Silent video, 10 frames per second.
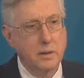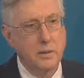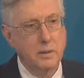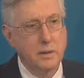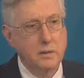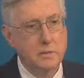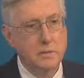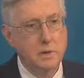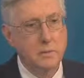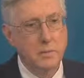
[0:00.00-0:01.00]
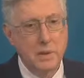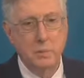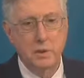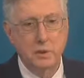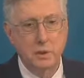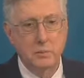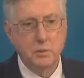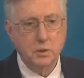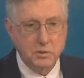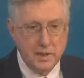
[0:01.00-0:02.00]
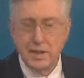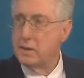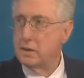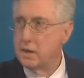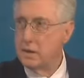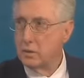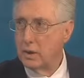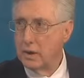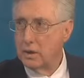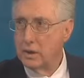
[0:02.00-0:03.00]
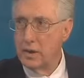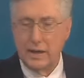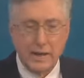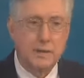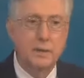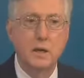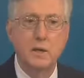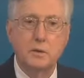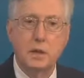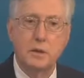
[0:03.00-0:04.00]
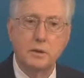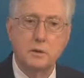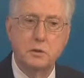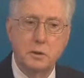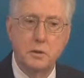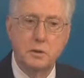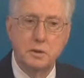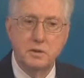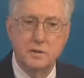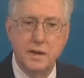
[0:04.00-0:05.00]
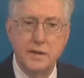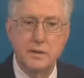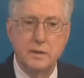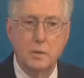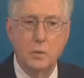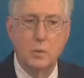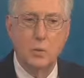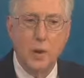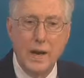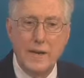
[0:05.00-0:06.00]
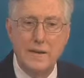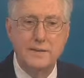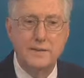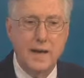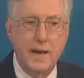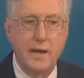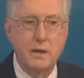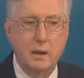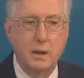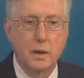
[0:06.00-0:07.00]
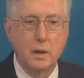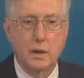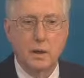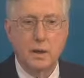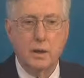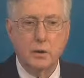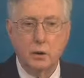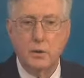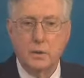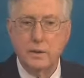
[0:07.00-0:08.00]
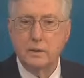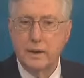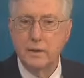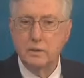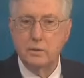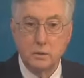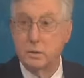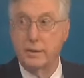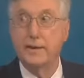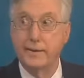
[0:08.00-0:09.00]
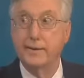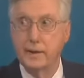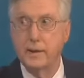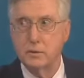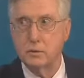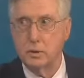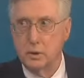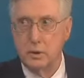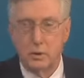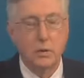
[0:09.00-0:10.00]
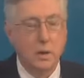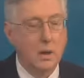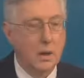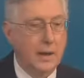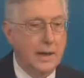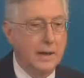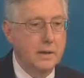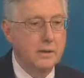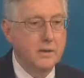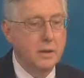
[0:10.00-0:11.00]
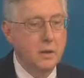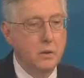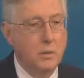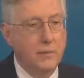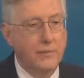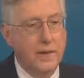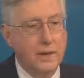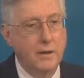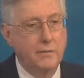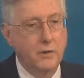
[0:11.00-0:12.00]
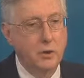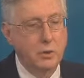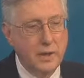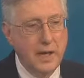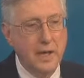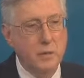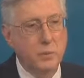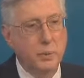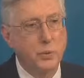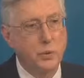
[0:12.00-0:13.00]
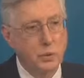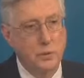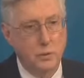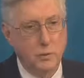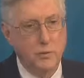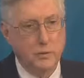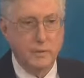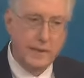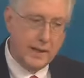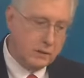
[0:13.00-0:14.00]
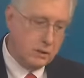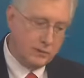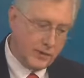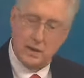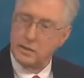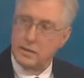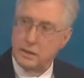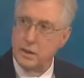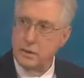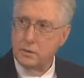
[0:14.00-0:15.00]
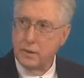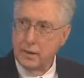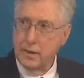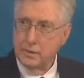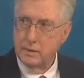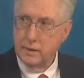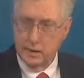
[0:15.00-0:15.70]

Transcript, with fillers: on these uh, memberships, you sign a contract. In the contract, it should state the ways that uh, you can cancel or they can cancel you. Mm. And so if you can't prove that you follow the contract